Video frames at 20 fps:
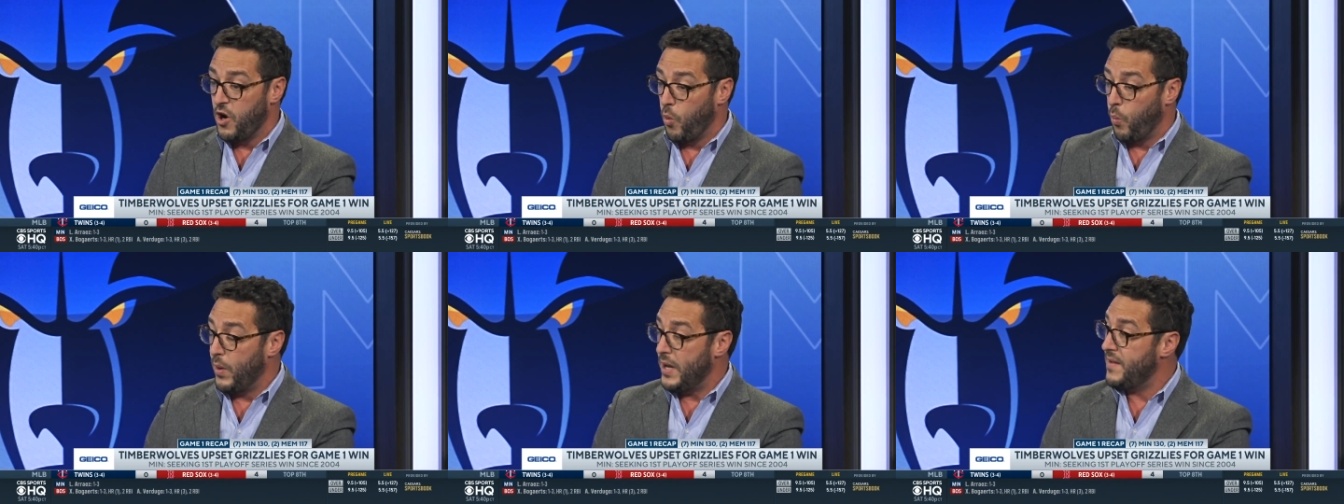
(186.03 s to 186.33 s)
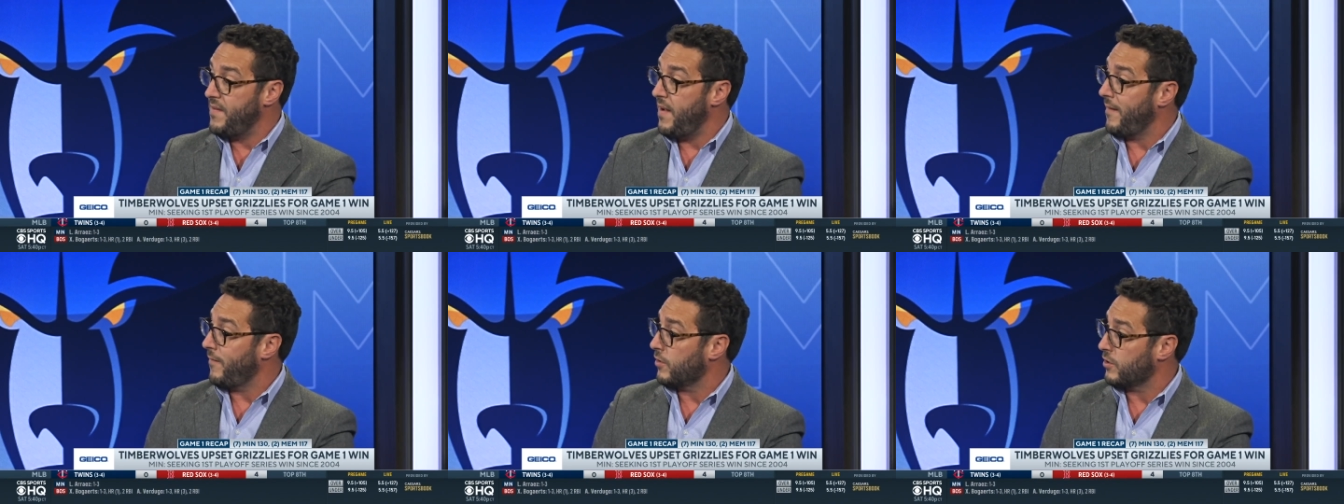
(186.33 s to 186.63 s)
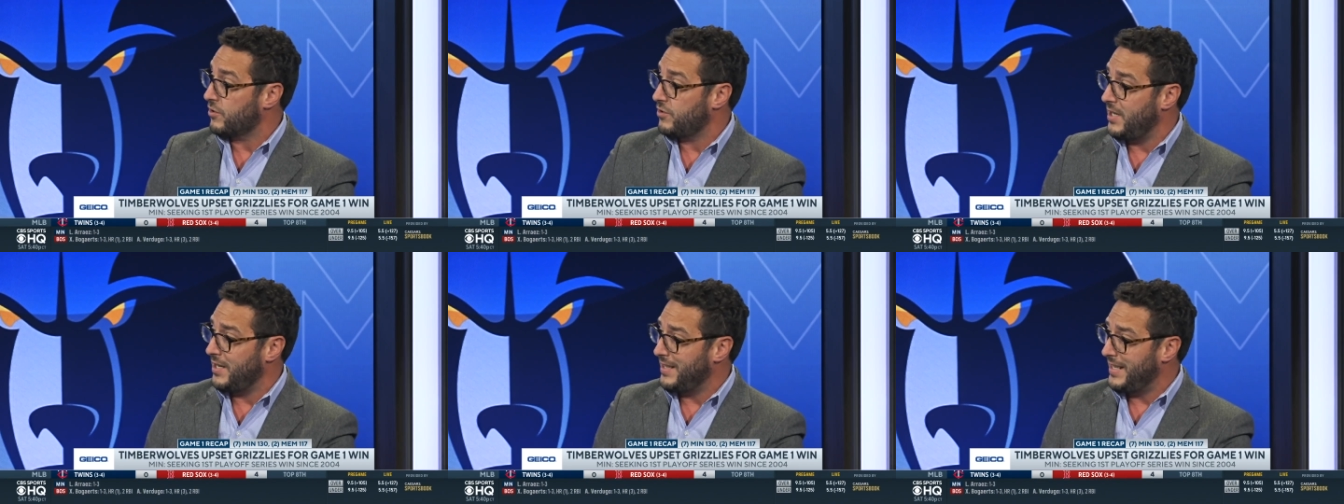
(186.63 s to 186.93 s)
we've
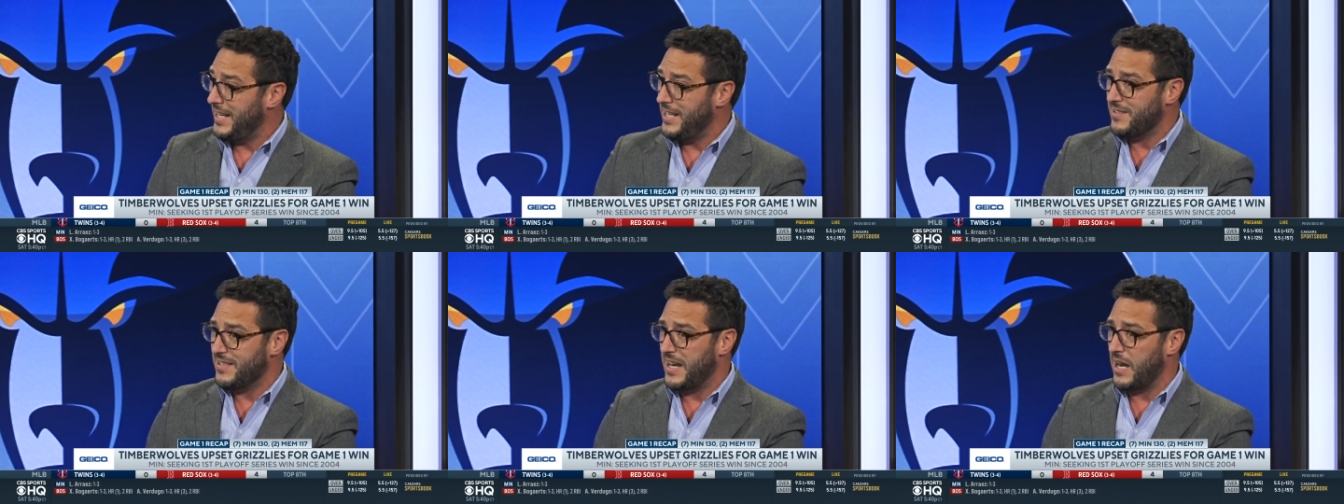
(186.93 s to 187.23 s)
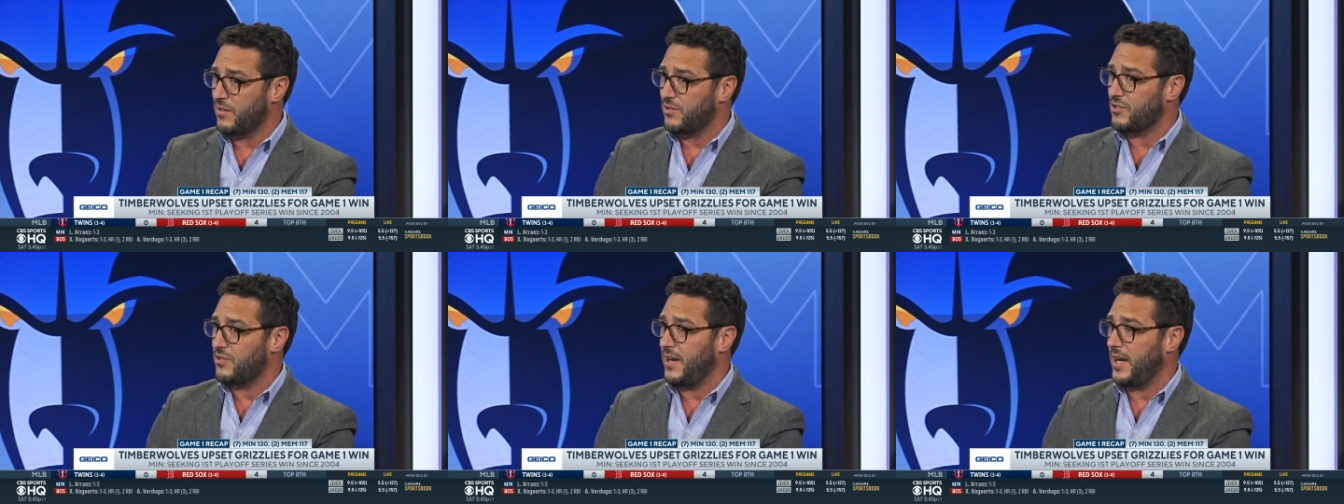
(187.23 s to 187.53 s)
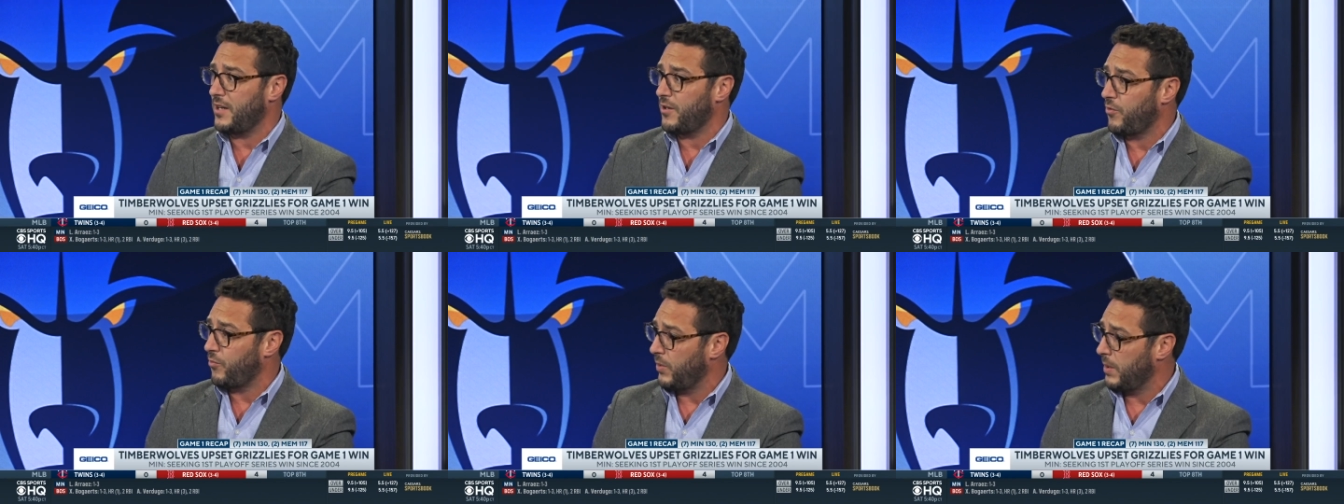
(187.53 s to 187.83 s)
ever seen. He's an
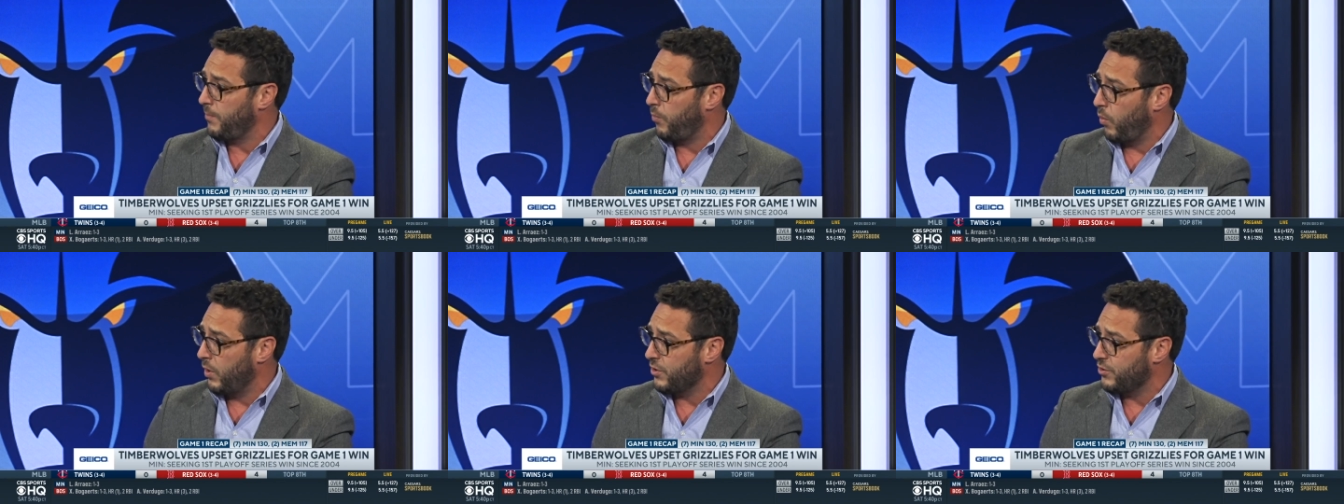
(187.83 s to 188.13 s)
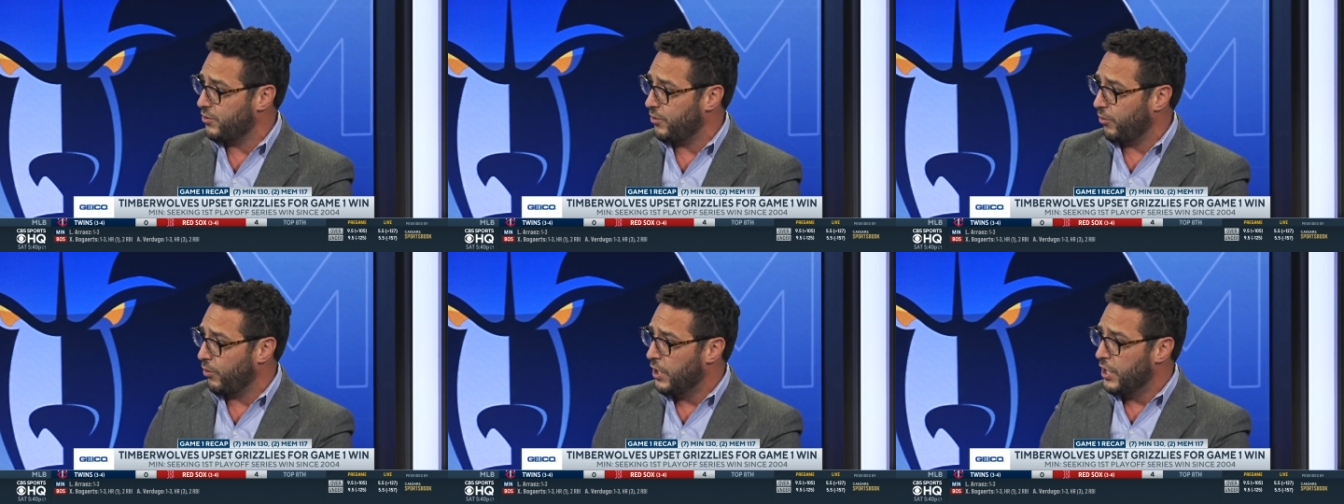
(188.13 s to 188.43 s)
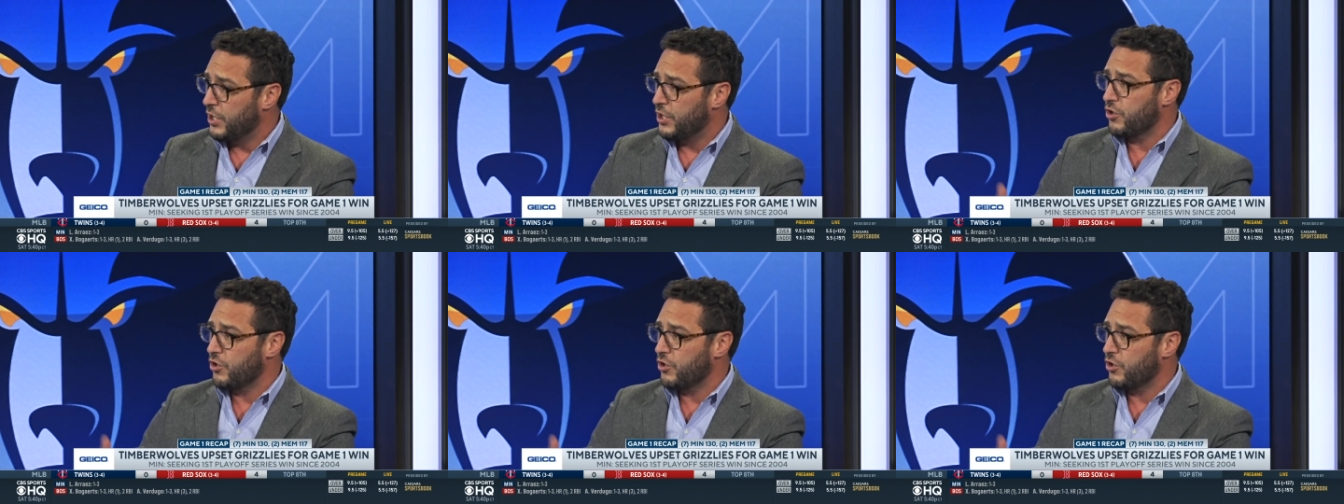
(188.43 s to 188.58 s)
outstanding three-point shooter.